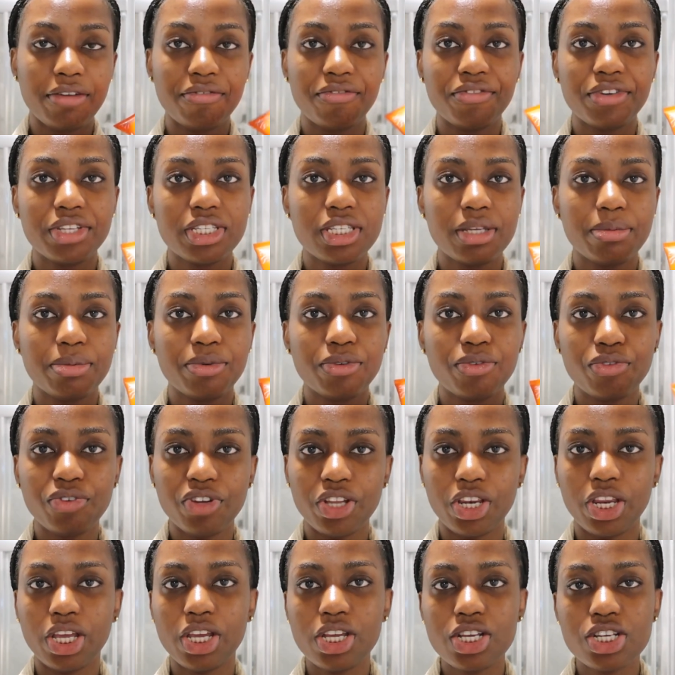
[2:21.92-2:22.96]
invisible
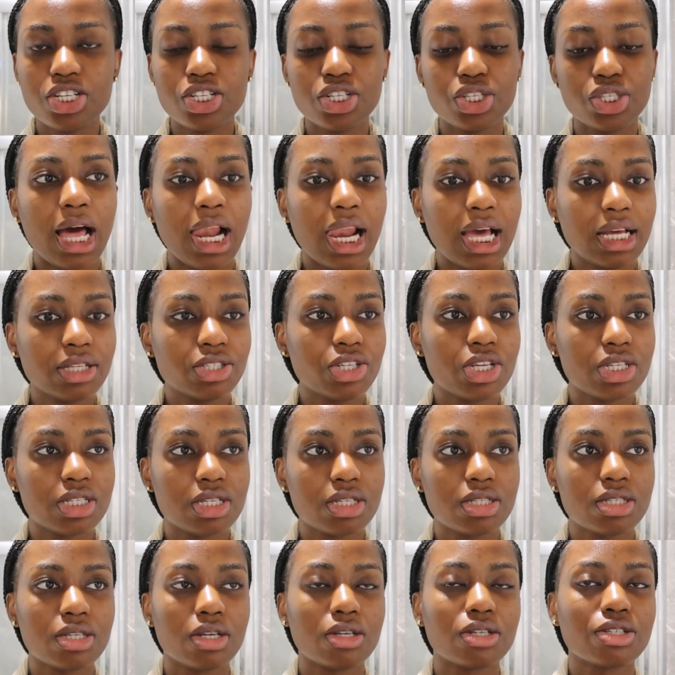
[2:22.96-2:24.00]
finish. I like to use
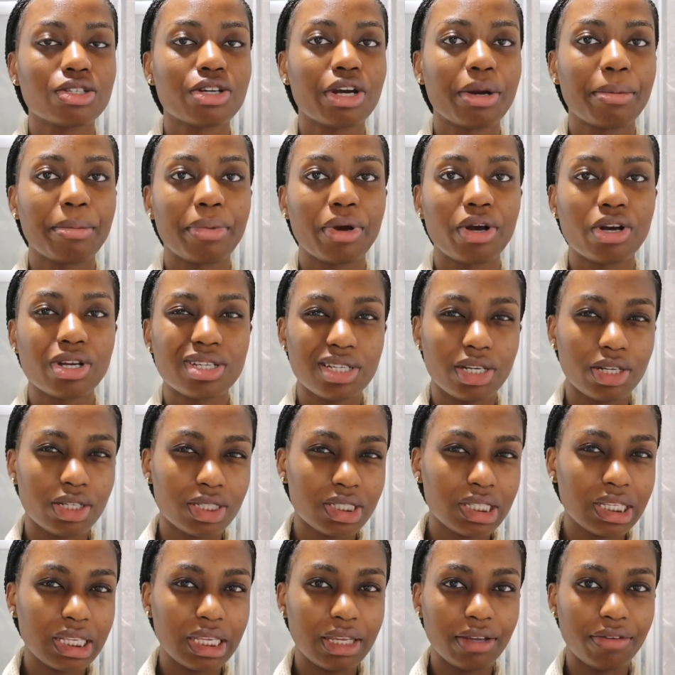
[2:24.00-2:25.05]
this sunscreen because it
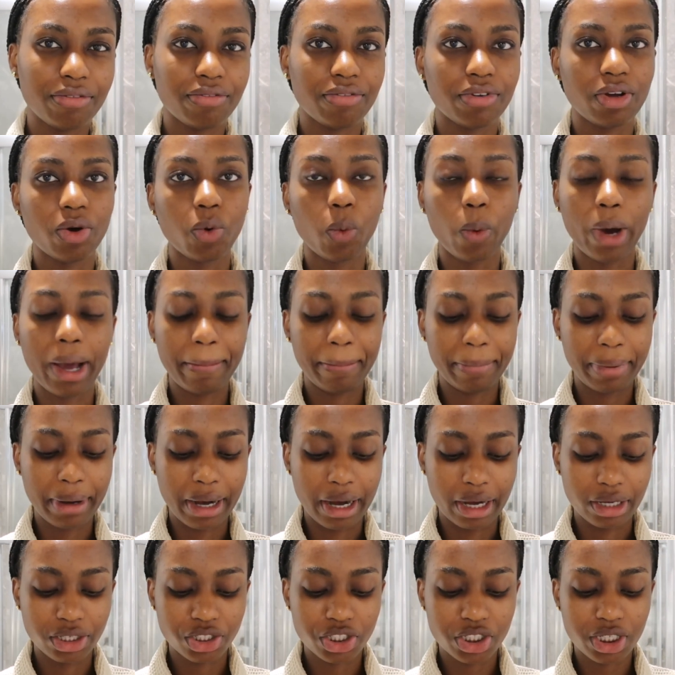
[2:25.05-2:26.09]
doesn't leave a white
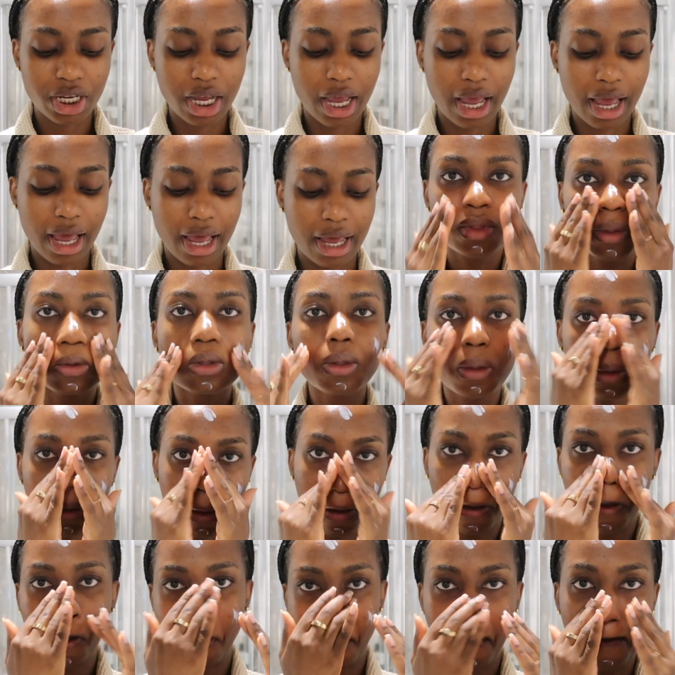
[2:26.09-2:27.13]
patch and
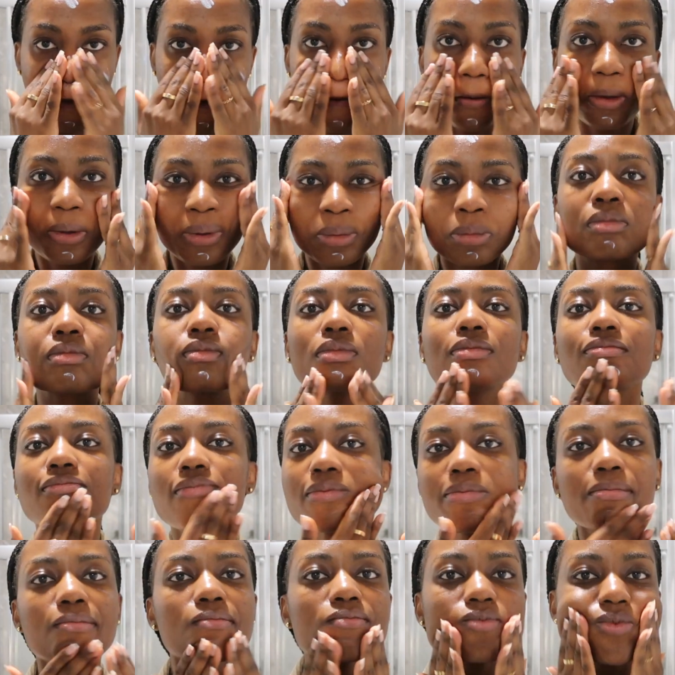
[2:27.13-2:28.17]
it just works well
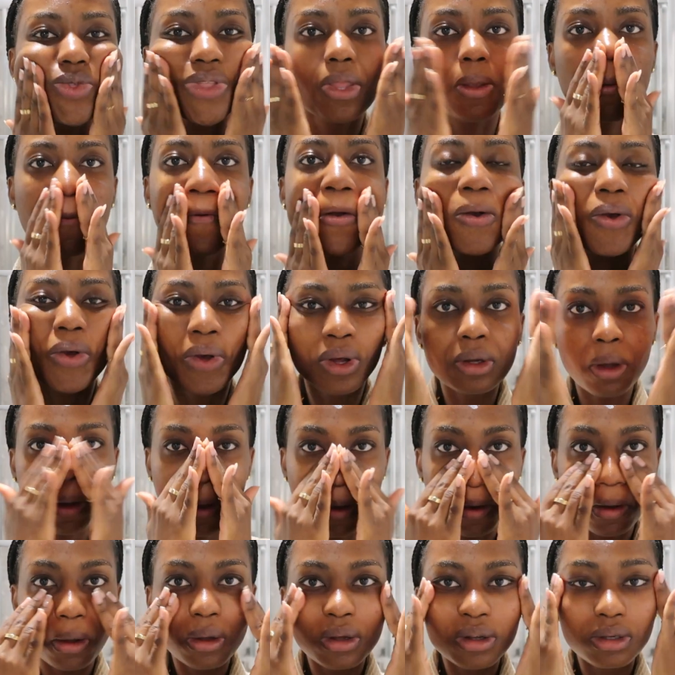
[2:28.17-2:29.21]
with my
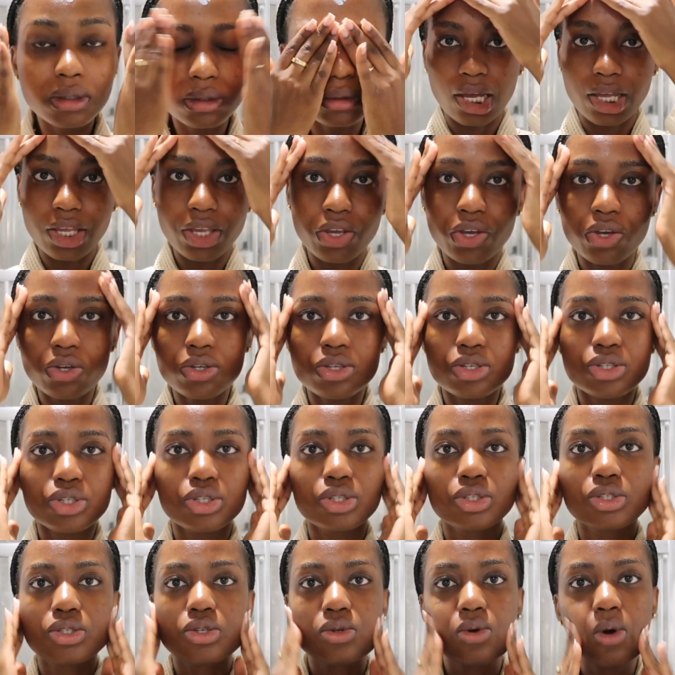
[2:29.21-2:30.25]
makeup. I
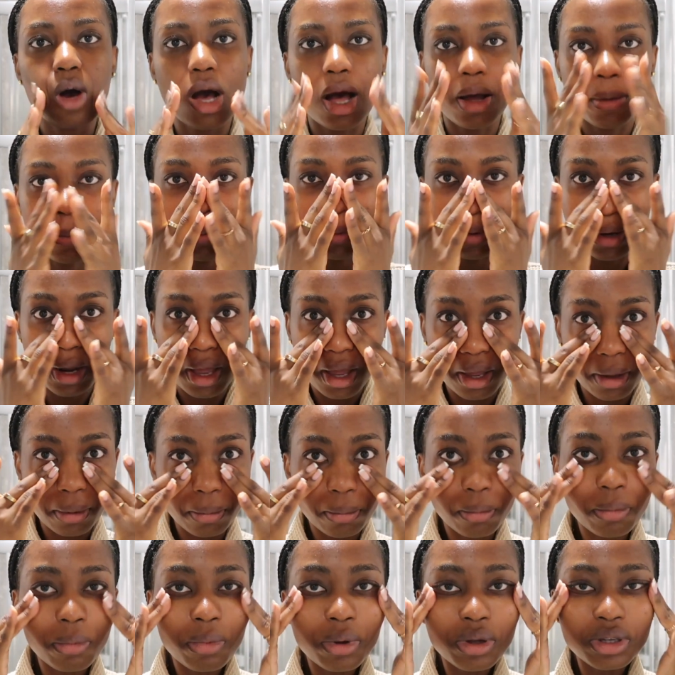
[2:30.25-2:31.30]
used to apply
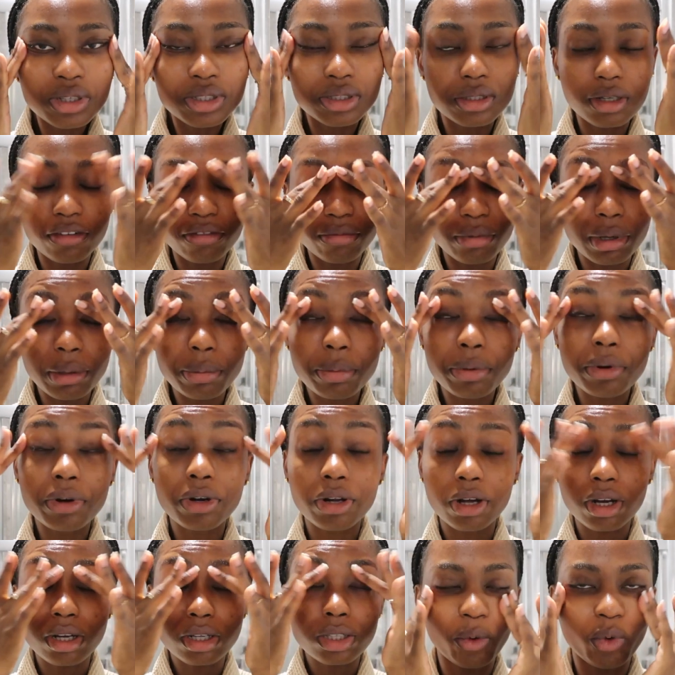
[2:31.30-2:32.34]
most of my
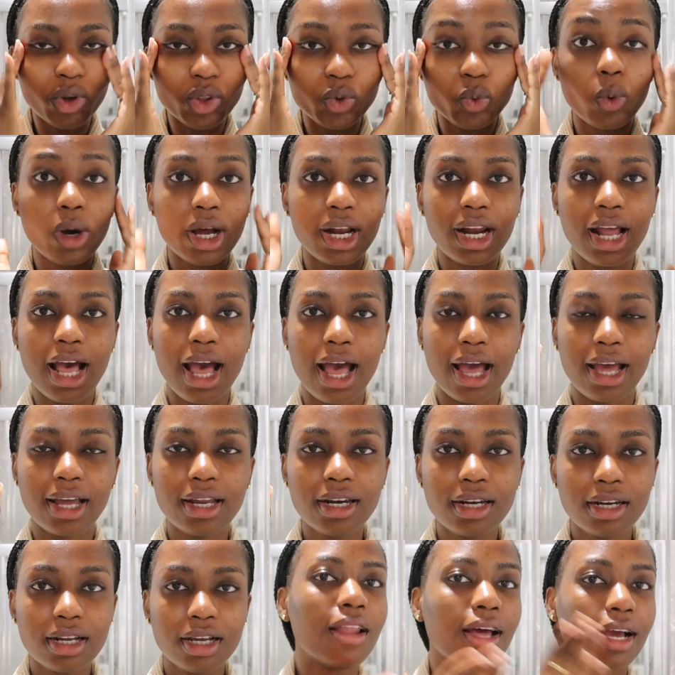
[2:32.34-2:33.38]
product with one
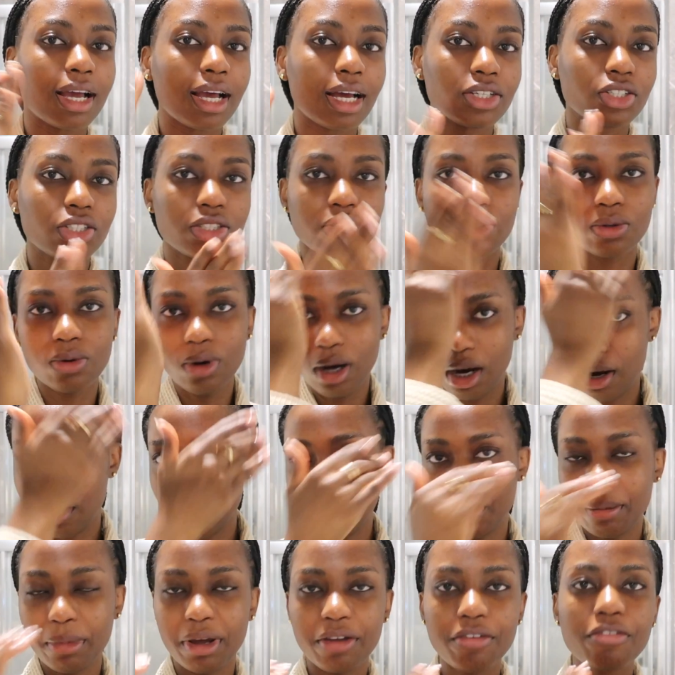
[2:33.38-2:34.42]
hand, like I just go
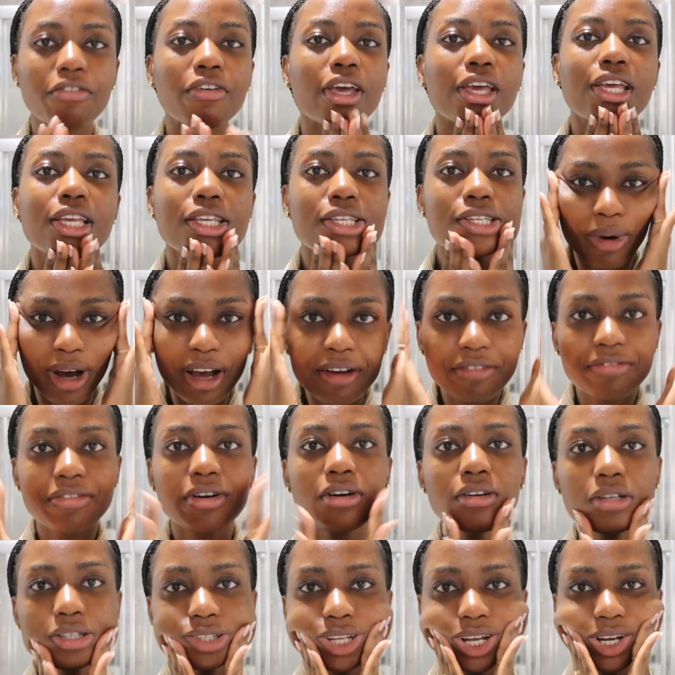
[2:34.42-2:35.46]
around my face, but I
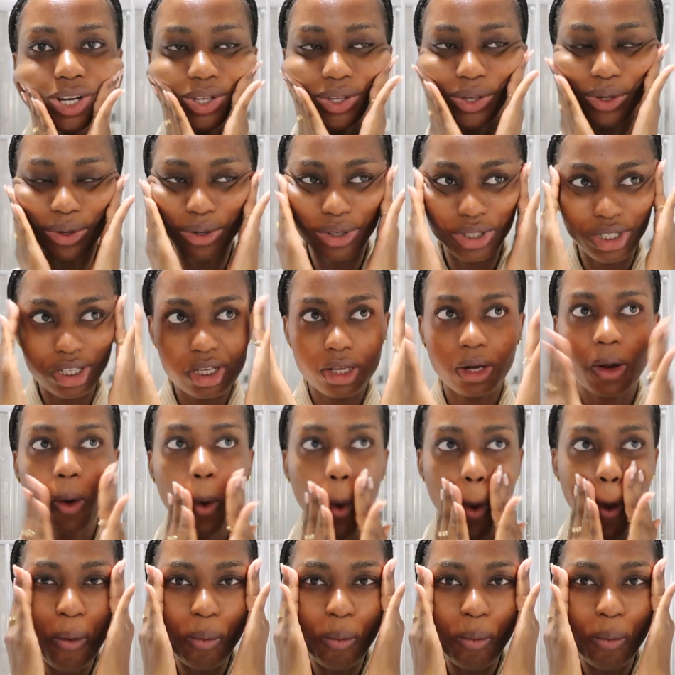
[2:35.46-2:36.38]
found that using